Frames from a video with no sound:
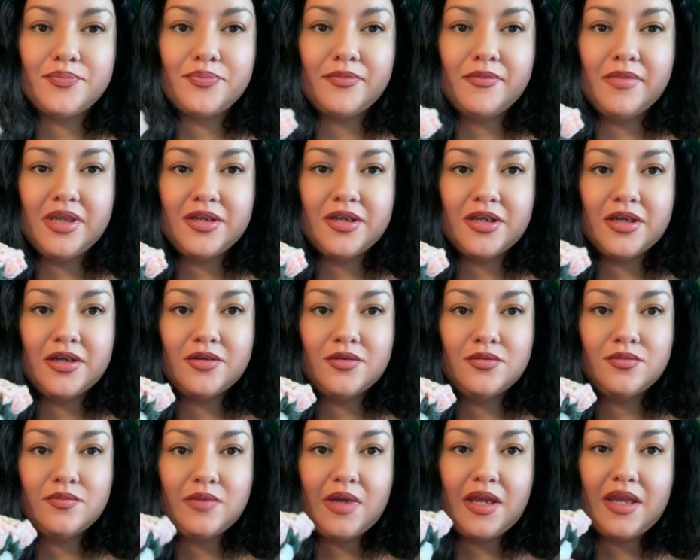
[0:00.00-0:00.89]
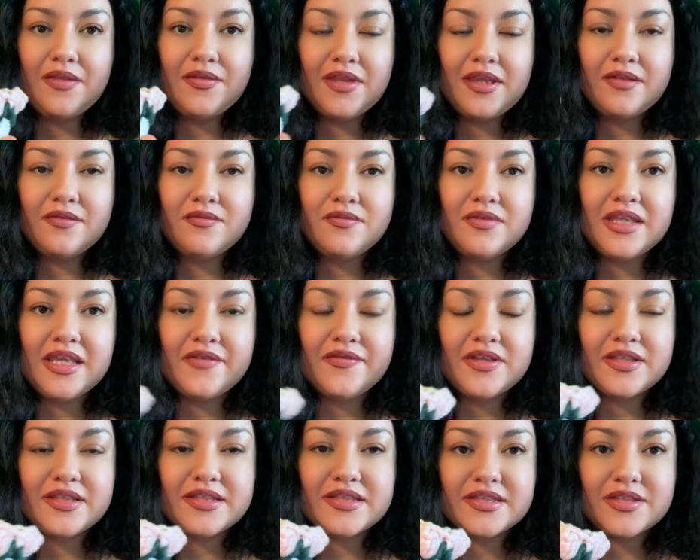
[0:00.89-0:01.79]
you know, and then give
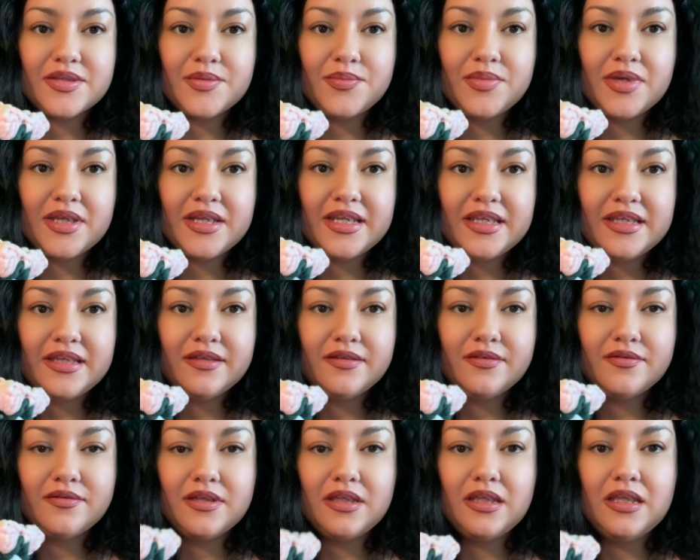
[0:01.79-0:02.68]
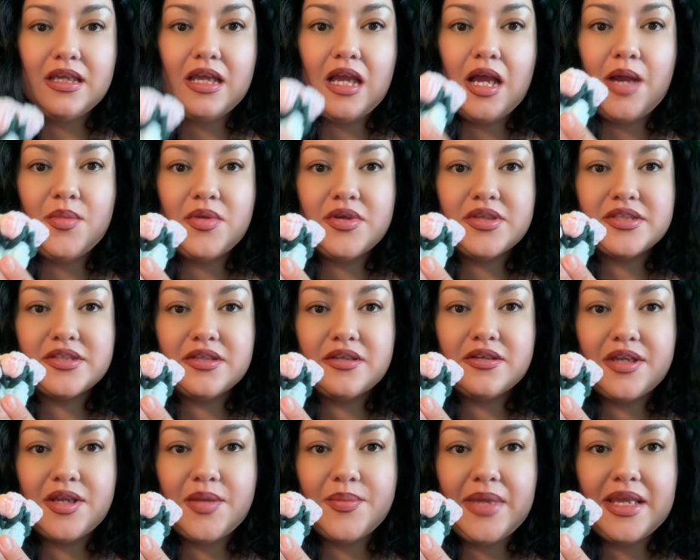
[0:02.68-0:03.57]
it to somebody. I'm also
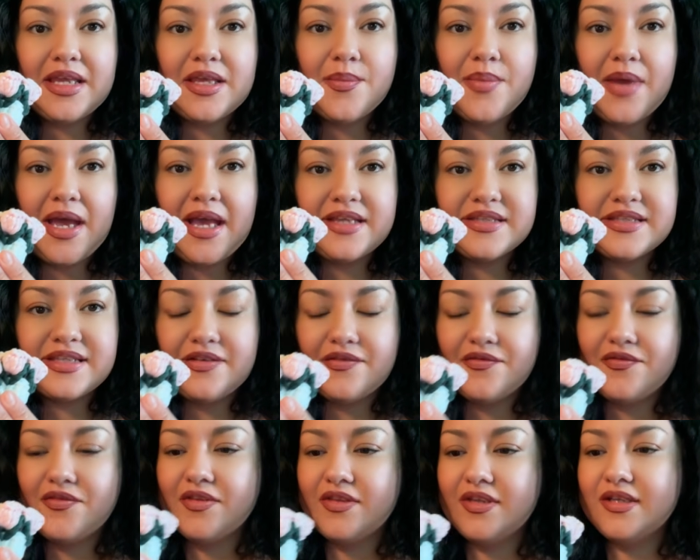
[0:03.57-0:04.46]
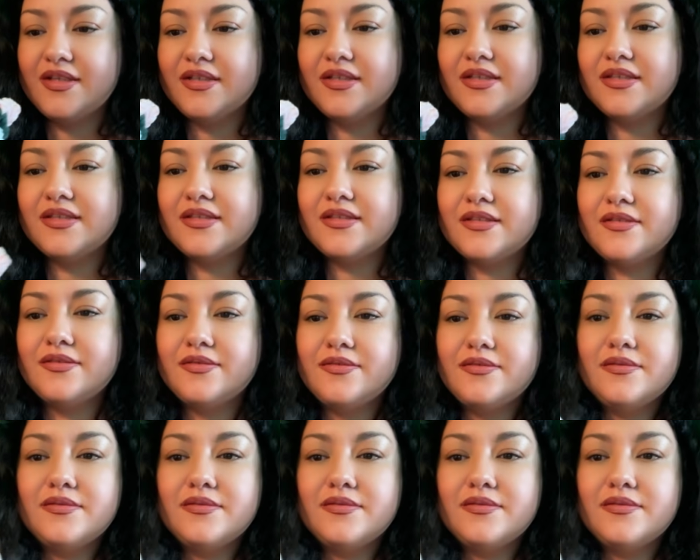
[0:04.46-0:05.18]
gonna make a basket for this.